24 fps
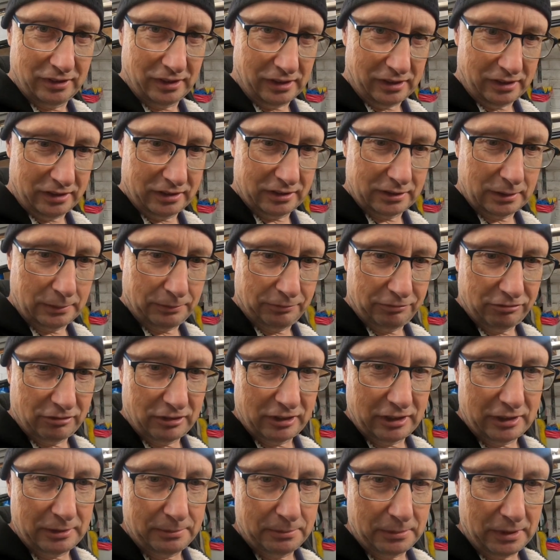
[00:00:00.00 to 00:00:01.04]
the
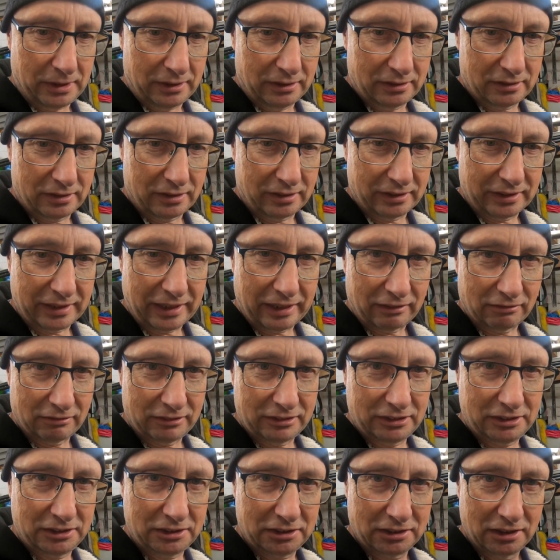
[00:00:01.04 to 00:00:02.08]
subframe into the
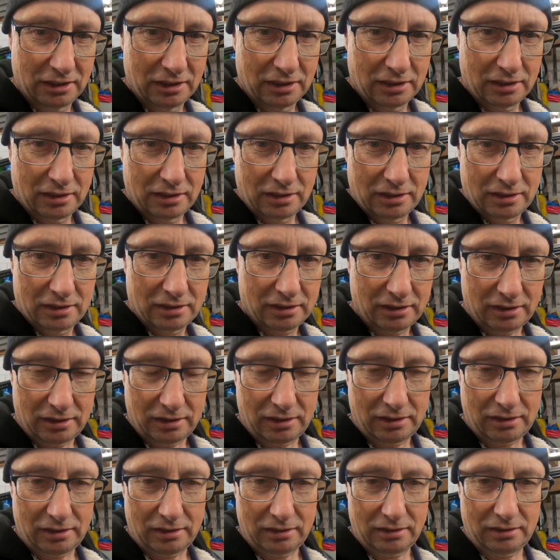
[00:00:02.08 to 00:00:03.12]
garage,
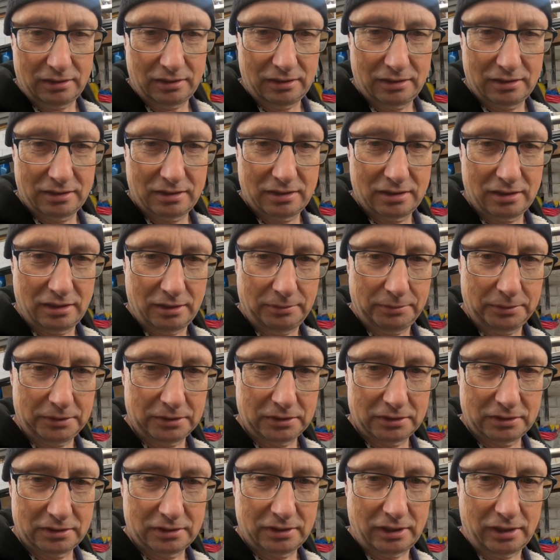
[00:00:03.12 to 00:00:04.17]
and let me
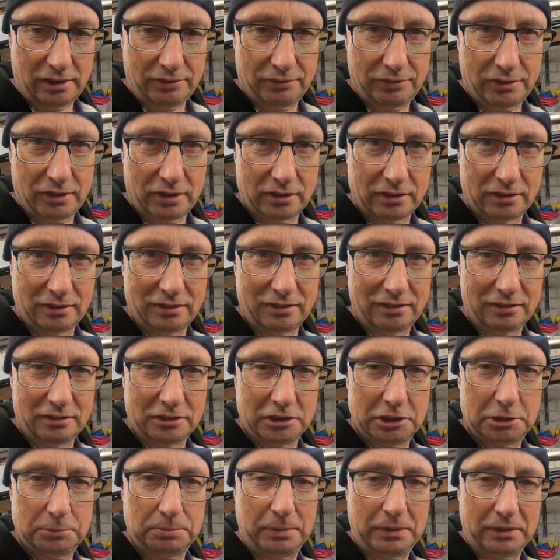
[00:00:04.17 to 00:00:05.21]
just see if I can
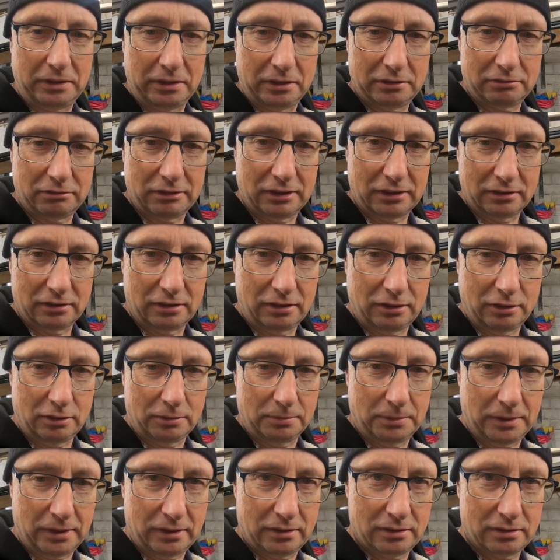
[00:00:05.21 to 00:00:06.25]
spin this around a little
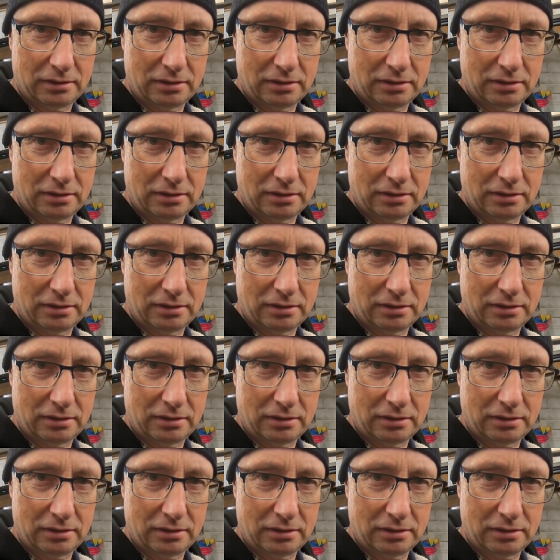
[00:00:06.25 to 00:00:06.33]
bit.